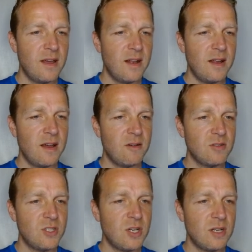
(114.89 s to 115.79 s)
And
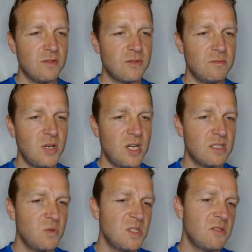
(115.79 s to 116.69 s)
now taunt from
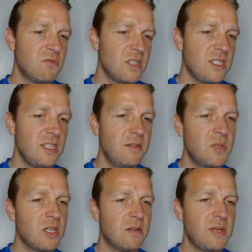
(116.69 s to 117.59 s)
Bossk wasn't really needed,
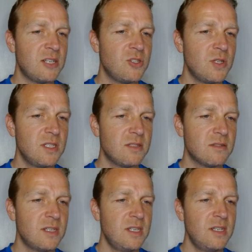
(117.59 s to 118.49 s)
but not a bad
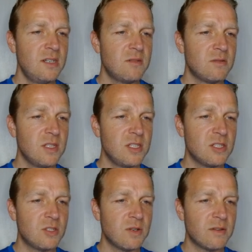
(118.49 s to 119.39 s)
choice. Really
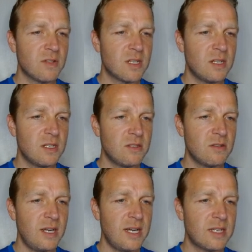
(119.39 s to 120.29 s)
just going for the
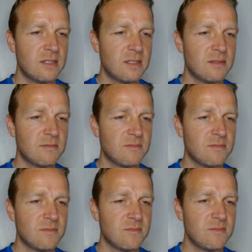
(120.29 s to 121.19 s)
contract.
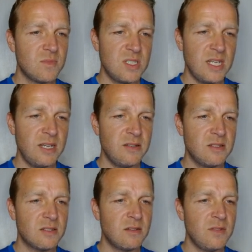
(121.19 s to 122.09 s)
Daze
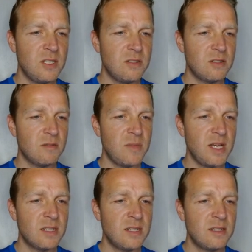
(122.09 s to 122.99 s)
is convenient on
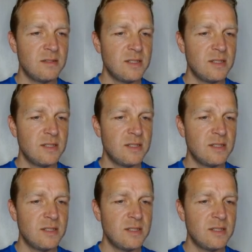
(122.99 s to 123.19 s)
Magna.